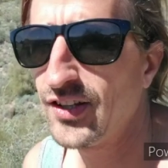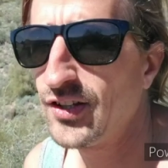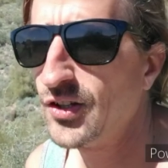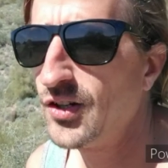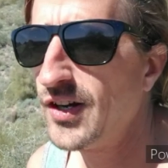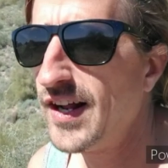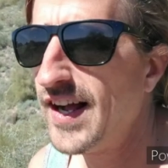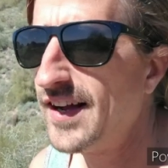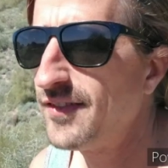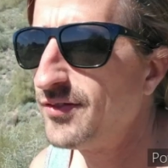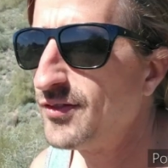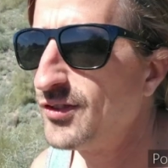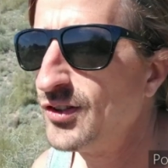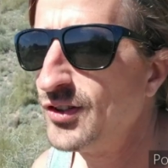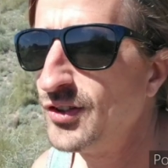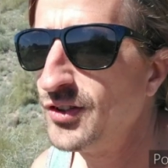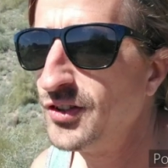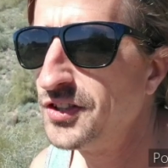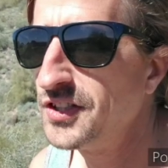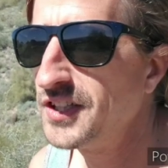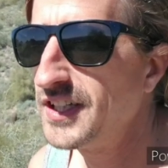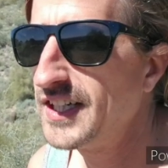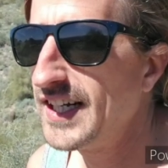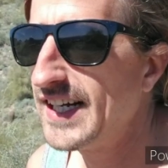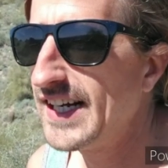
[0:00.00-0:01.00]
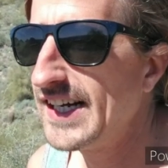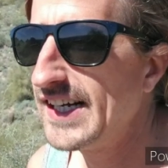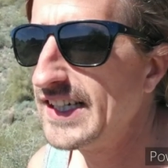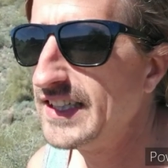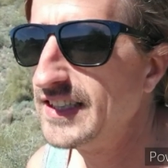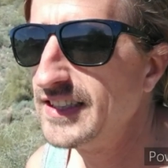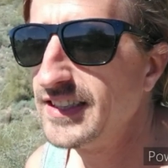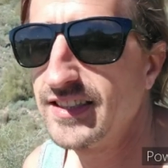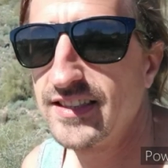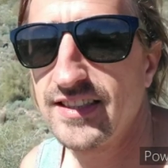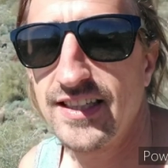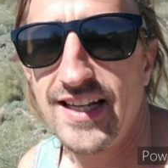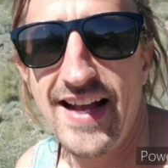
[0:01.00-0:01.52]
Good afternoon,
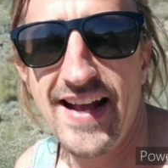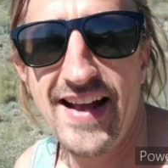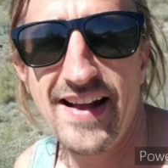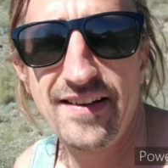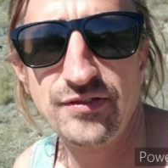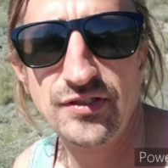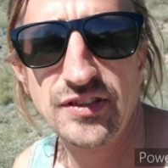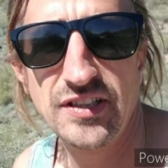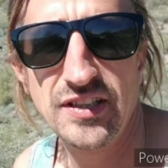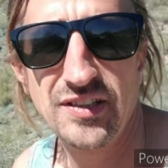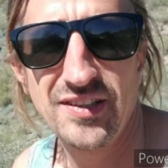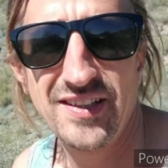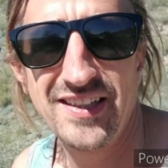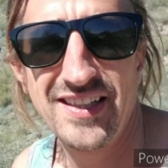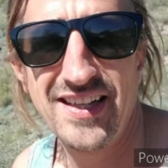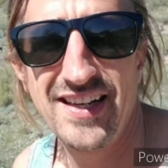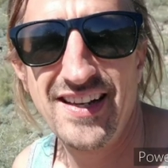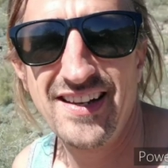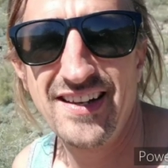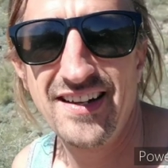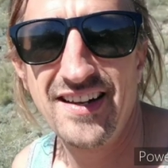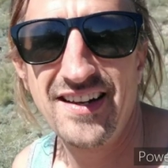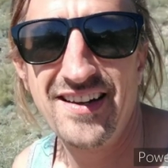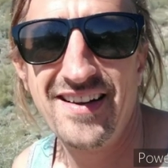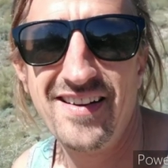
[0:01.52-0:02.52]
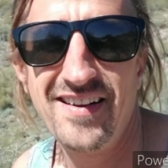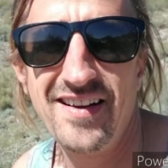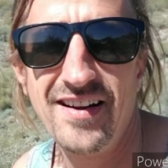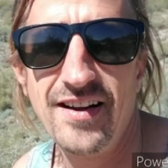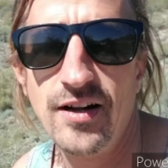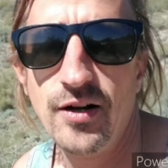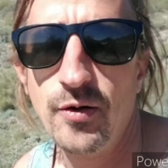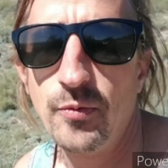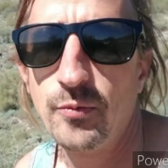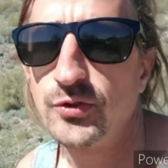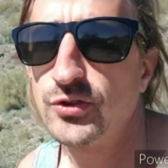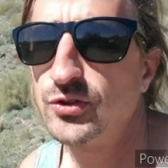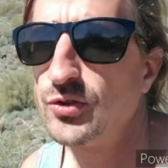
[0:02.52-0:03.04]
guys. Cavs here again.
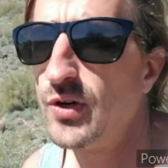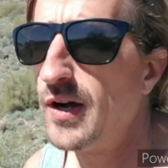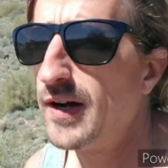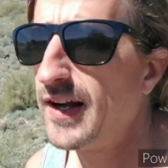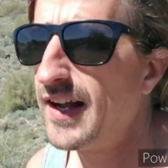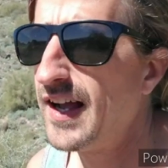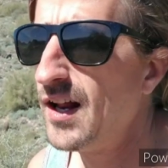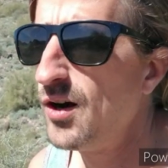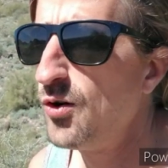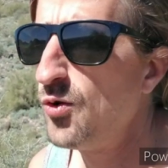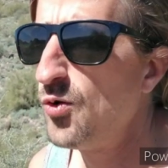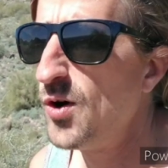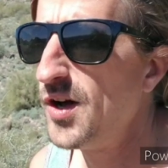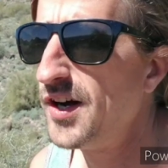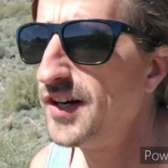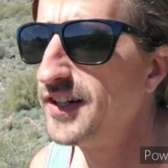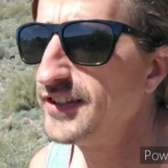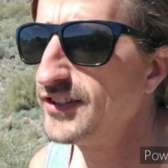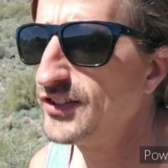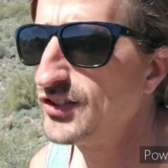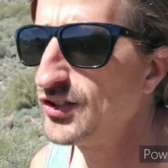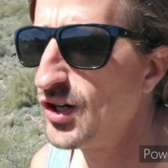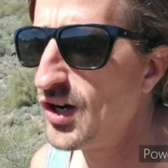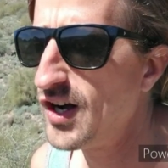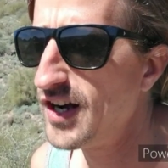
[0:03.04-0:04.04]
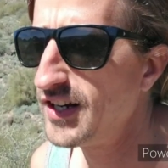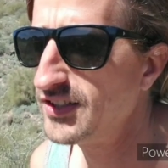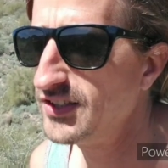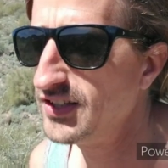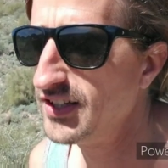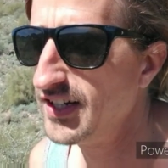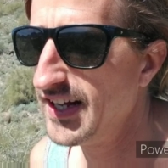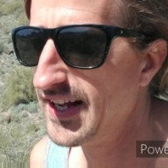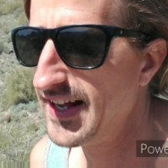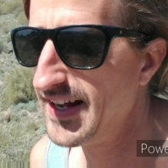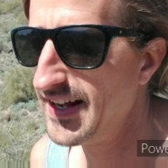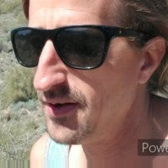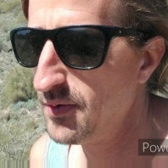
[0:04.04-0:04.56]
Um, so I kind of wanted to talk
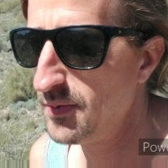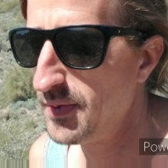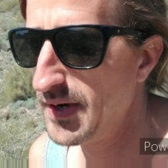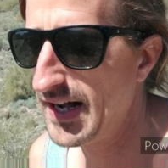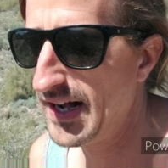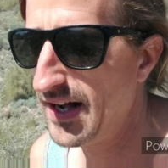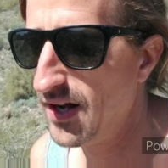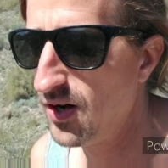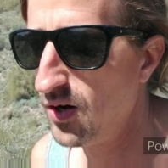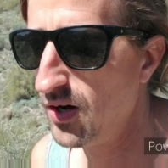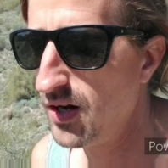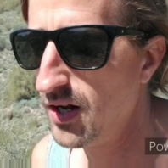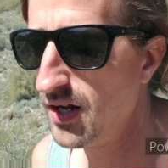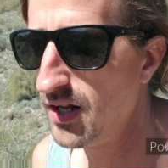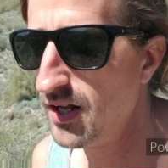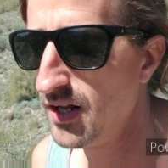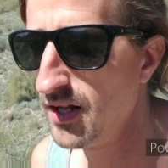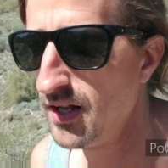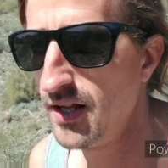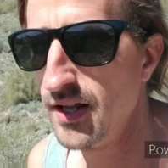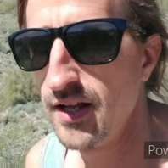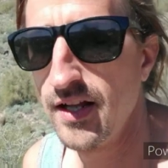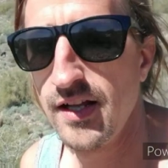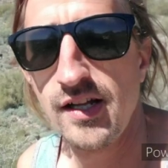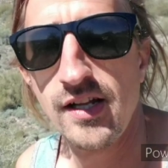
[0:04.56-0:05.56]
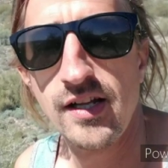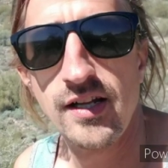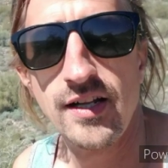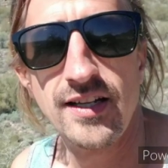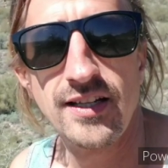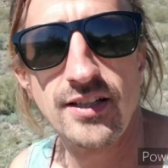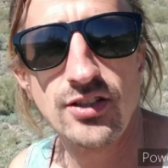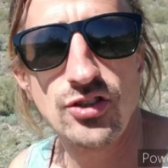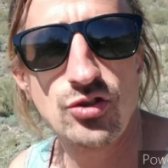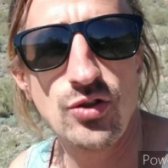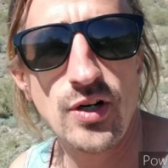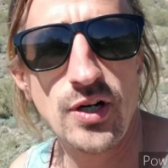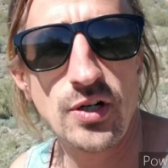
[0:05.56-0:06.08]
today about
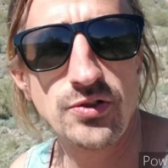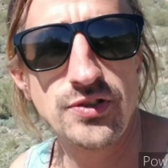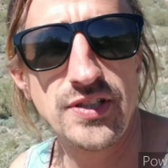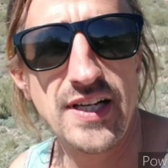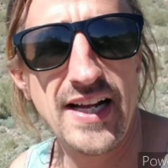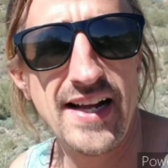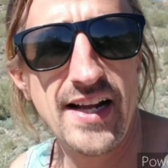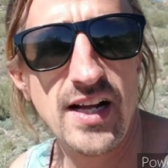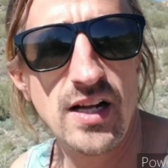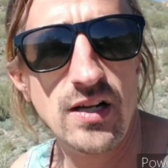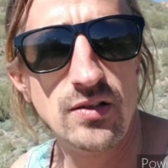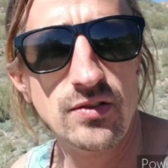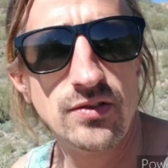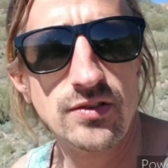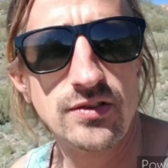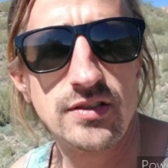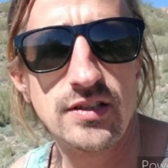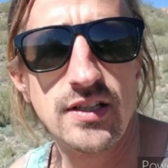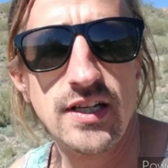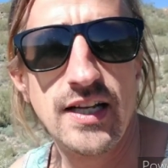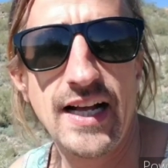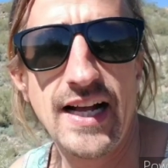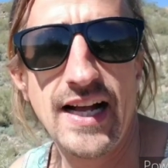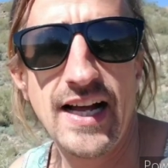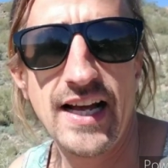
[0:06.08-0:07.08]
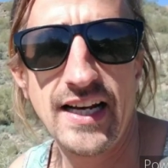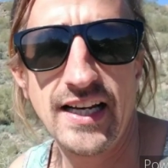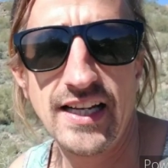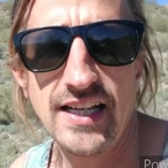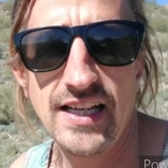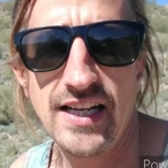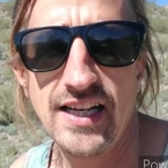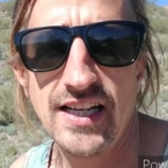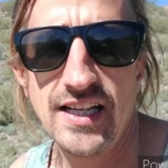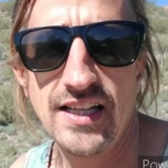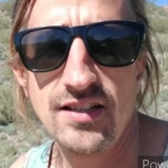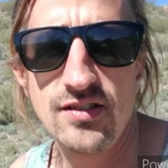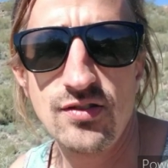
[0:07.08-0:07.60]
trail towns, how to
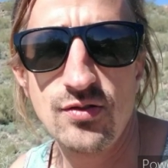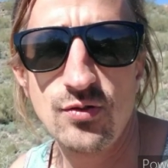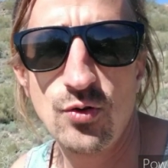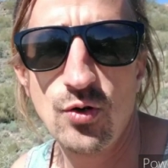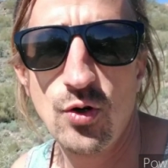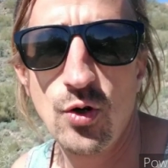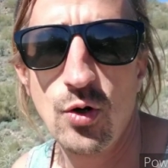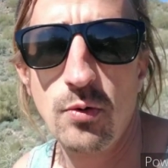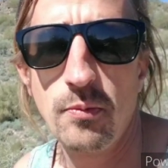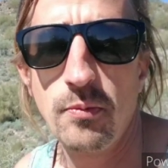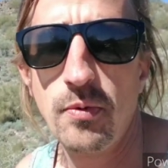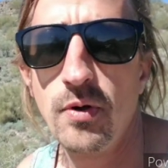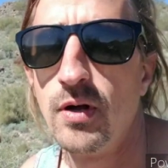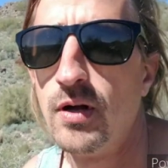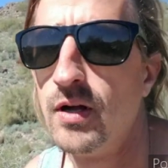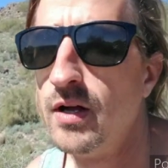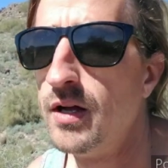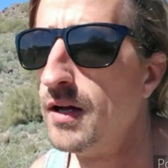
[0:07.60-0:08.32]
get into them,